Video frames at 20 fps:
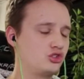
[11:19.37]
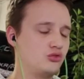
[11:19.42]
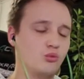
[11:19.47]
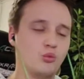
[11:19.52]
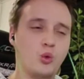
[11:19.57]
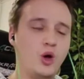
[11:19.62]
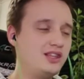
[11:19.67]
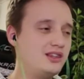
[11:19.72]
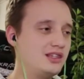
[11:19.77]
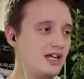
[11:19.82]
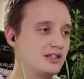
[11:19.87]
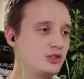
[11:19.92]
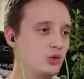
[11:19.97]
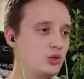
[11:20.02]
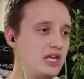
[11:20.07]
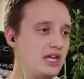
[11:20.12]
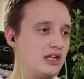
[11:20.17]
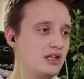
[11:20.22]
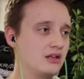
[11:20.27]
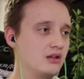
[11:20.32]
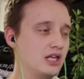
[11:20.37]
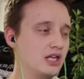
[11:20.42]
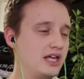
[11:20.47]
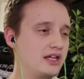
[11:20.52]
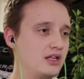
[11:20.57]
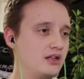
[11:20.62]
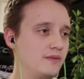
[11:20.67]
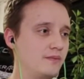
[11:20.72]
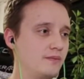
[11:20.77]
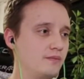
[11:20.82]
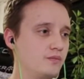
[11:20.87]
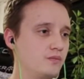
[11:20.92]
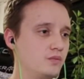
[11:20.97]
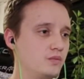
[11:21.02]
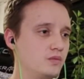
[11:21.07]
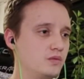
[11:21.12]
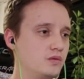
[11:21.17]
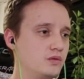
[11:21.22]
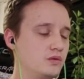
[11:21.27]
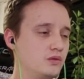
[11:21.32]
What? I don't get it. Like,
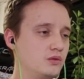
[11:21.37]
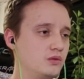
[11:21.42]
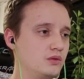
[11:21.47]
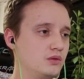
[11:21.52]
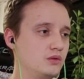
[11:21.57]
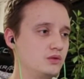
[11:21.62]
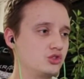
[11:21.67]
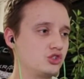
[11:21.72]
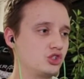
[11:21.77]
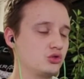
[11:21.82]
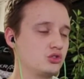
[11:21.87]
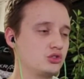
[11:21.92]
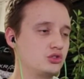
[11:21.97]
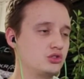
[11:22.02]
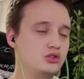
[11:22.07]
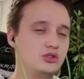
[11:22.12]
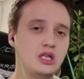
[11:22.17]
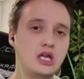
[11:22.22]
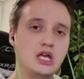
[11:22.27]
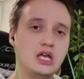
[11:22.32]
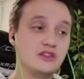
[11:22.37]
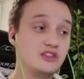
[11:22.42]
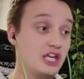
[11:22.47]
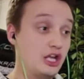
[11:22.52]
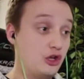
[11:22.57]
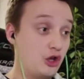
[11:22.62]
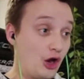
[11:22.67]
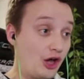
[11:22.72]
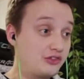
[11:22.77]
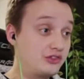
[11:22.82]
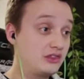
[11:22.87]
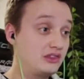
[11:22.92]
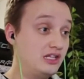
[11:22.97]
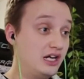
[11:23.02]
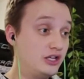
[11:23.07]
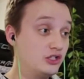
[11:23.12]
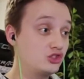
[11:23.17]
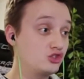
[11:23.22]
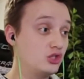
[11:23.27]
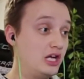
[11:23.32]
so they're not
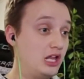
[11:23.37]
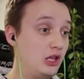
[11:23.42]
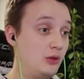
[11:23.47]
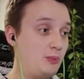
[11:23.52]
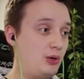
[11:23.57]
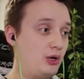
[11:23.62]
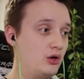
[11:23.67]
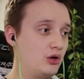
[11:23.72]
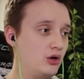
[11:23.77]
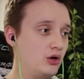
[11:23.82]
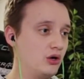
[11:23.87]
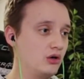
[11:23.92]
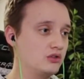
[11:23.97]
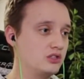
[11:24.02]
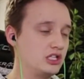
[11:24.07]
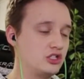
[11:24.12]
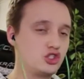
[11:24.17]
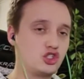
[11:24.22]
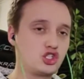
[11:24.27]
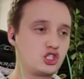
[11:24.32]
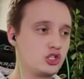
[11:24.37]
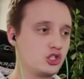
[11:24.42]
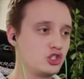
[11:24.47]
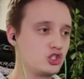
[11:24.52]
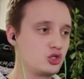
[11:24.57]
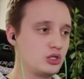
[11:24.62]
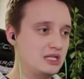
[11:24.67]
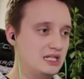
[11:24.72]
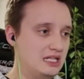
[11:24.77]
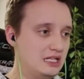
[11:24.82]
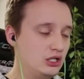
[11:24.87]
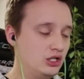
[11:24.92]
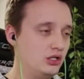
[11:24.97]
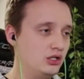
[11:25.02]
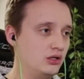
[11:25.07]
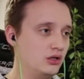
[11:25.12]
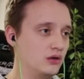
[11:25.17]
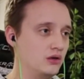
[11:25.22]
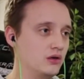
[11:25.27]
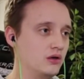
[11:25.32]
there to help her? they just going to eat her,
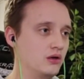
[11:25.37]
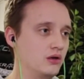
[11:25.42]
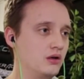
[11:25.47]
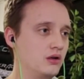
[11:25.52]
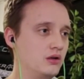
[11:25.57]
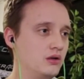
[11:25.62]
or...?